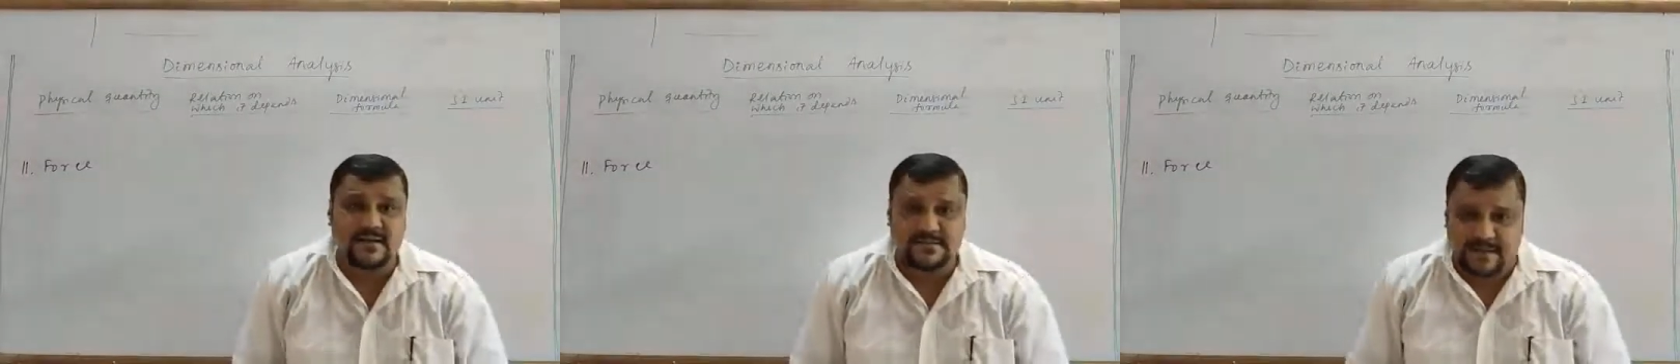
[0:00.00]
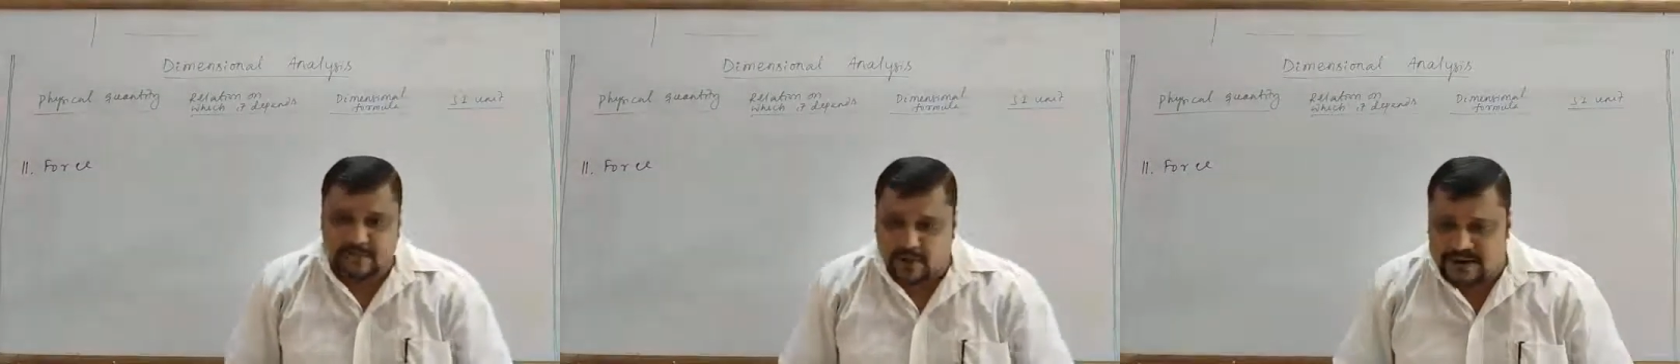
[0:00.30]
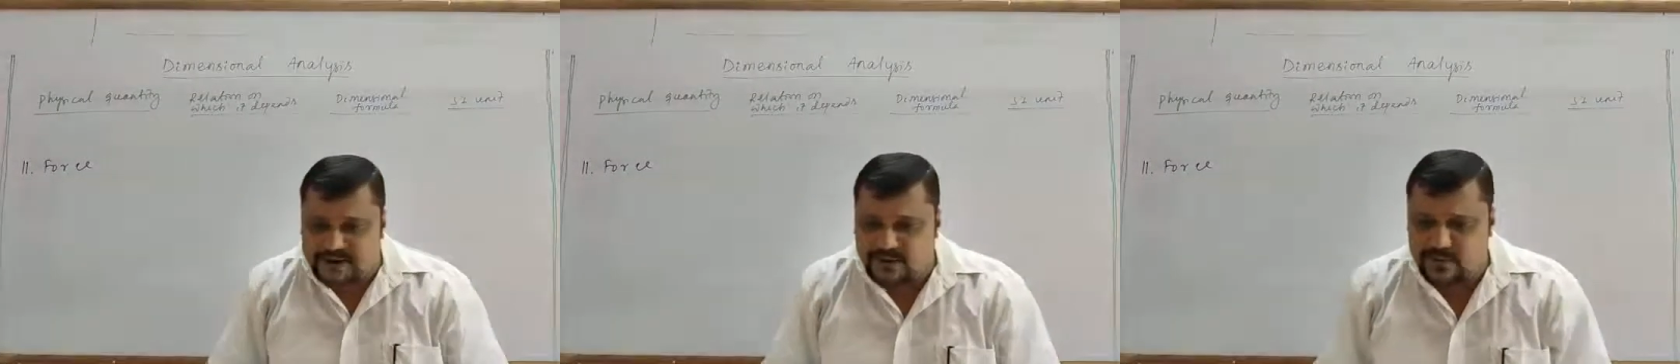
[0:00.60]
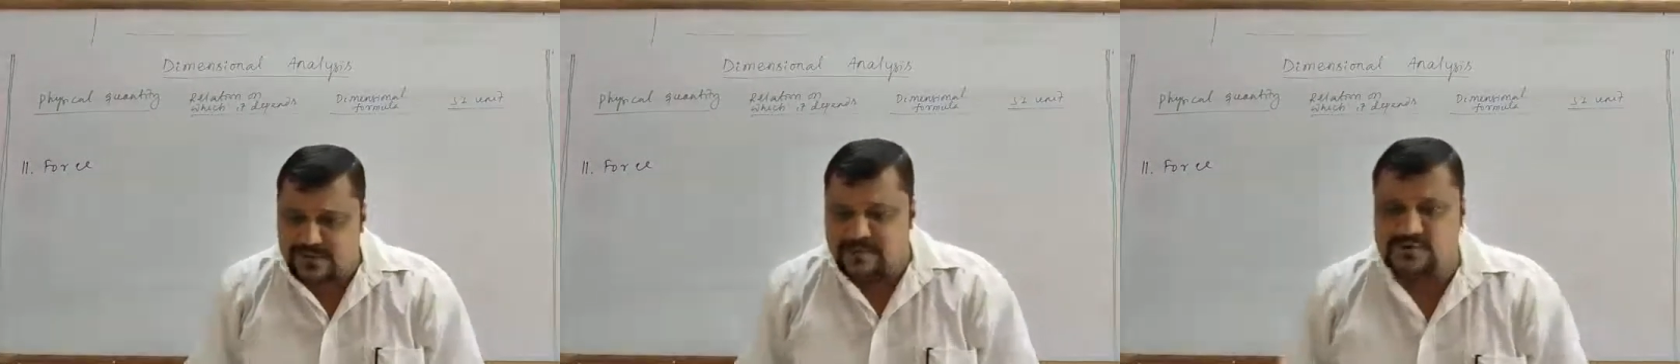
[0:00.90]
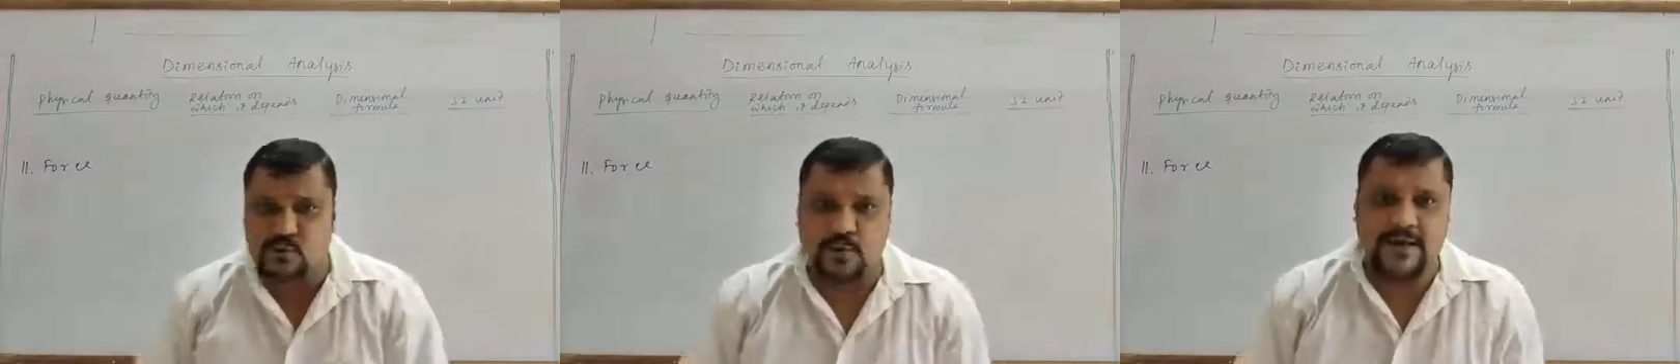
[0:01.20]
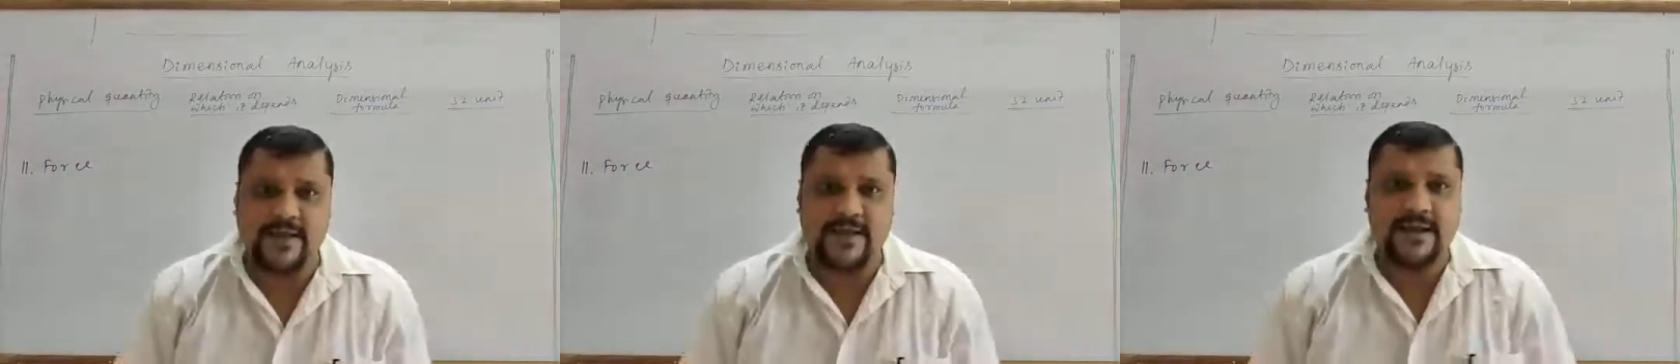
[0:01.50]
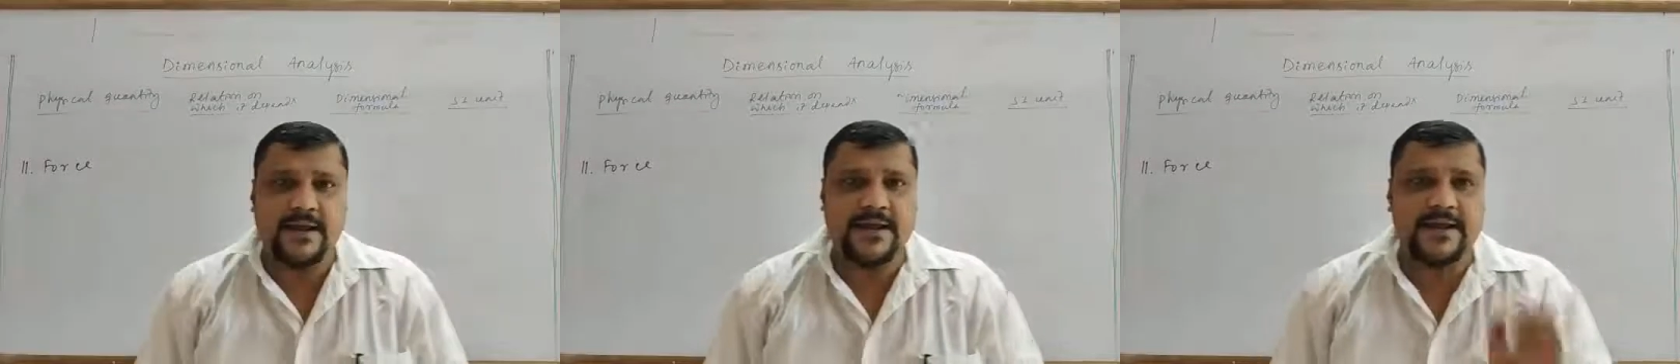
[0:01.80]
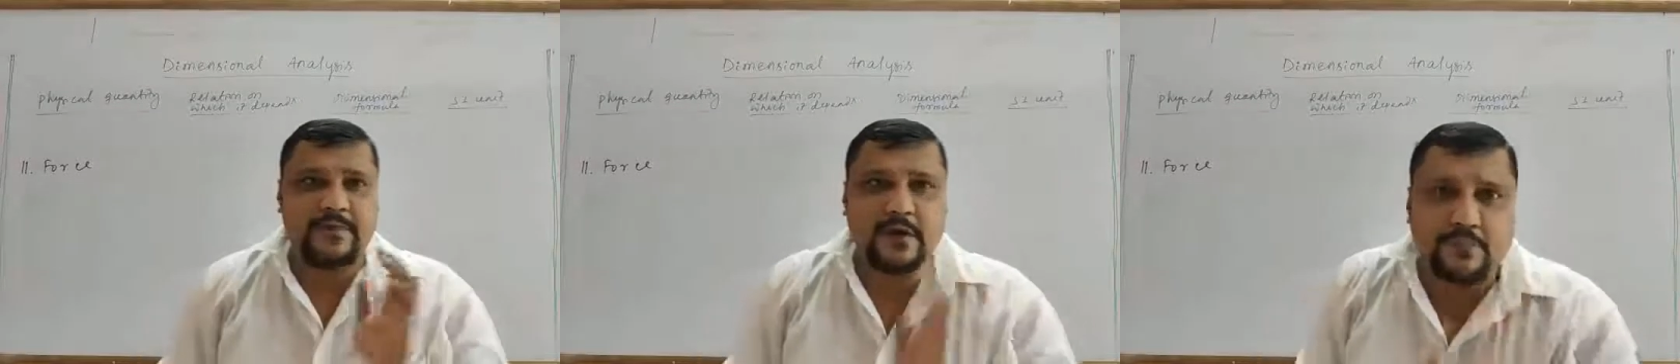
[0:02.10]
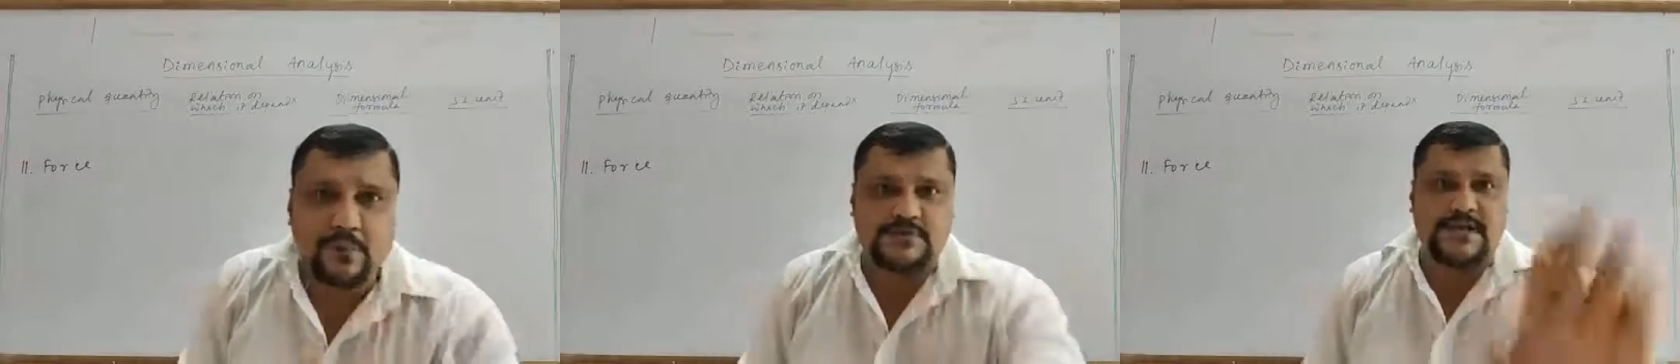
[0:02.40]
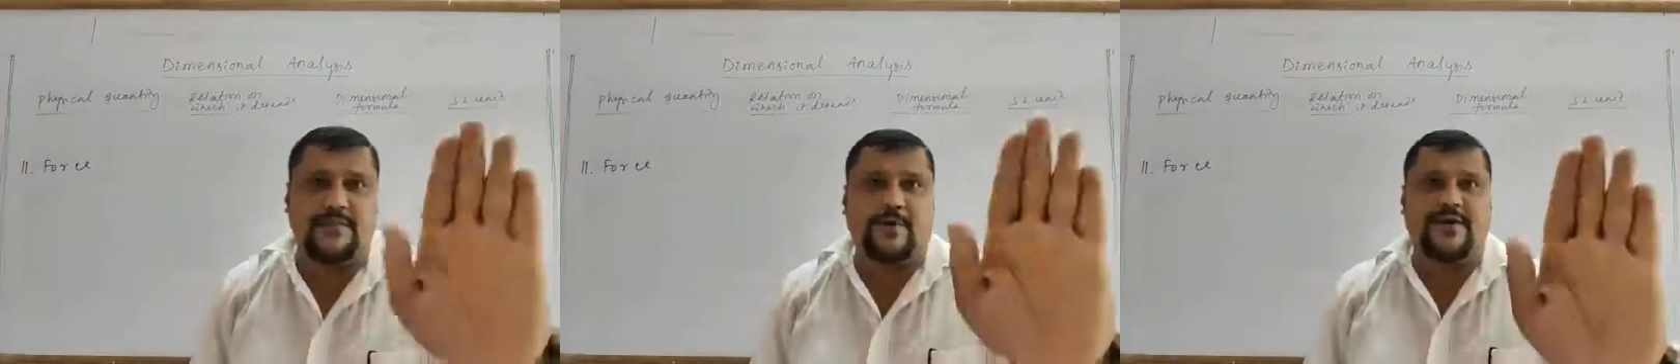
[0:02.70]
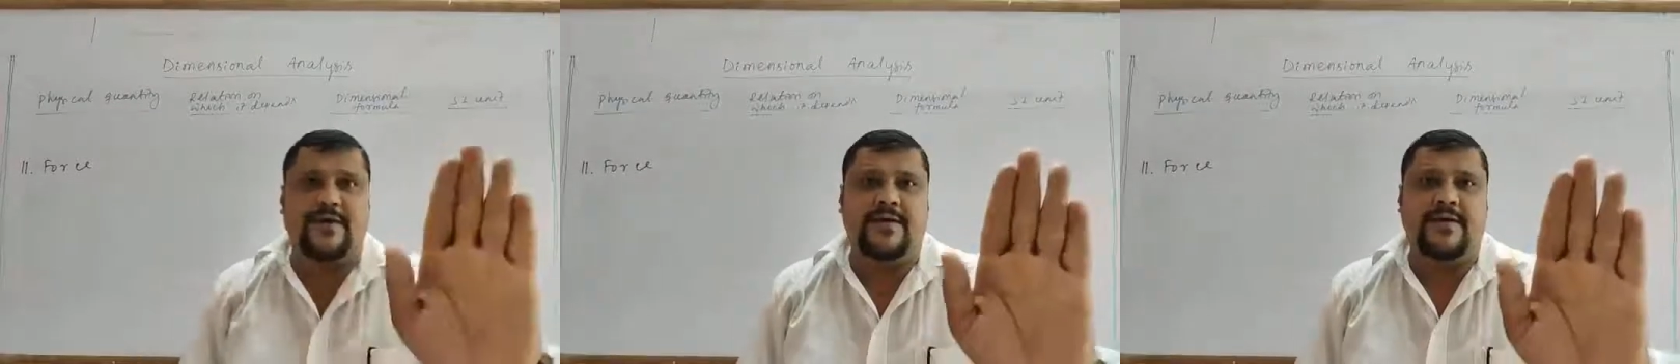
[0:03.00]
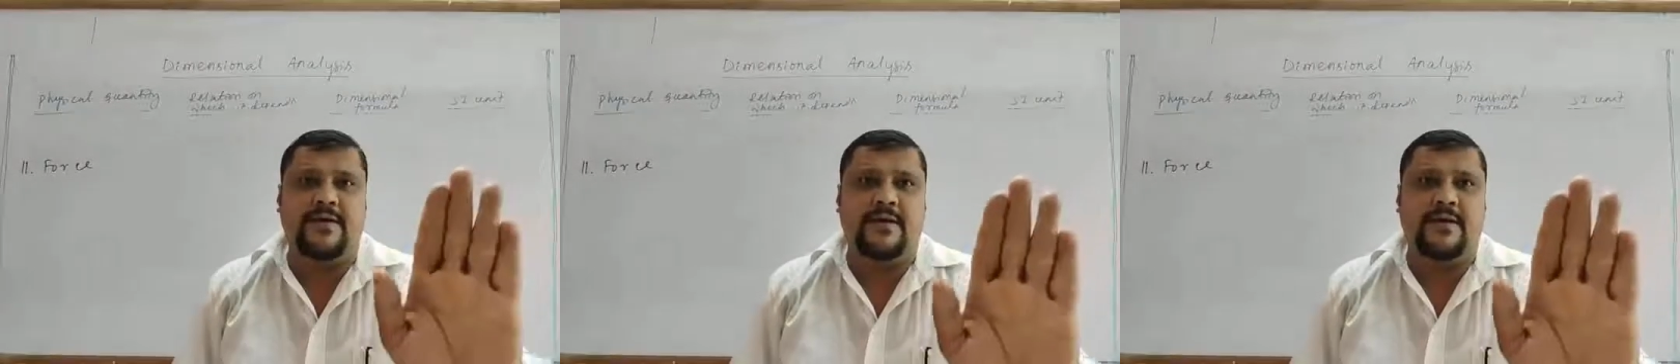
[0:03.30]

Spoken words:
If the body is moving slowly and if you push that body,